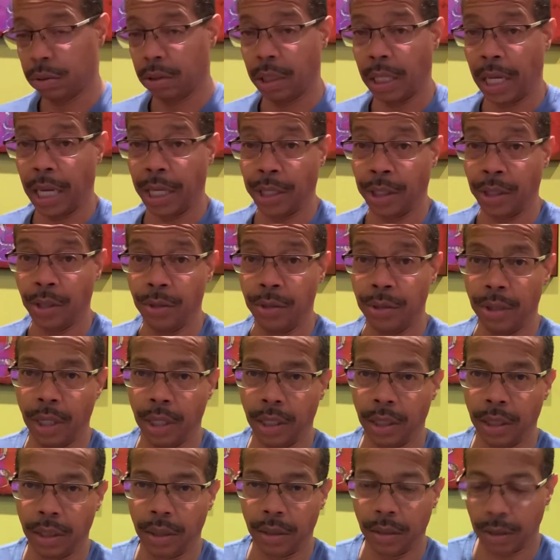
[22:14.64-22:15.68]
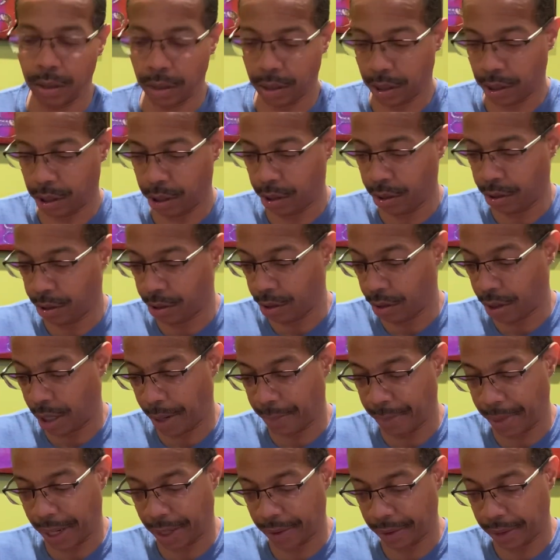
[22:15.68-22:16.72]
and you, and you know
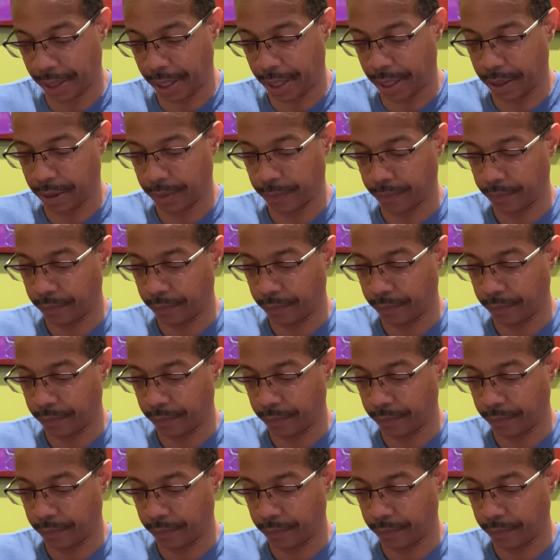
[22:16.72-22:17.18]
I'm not that.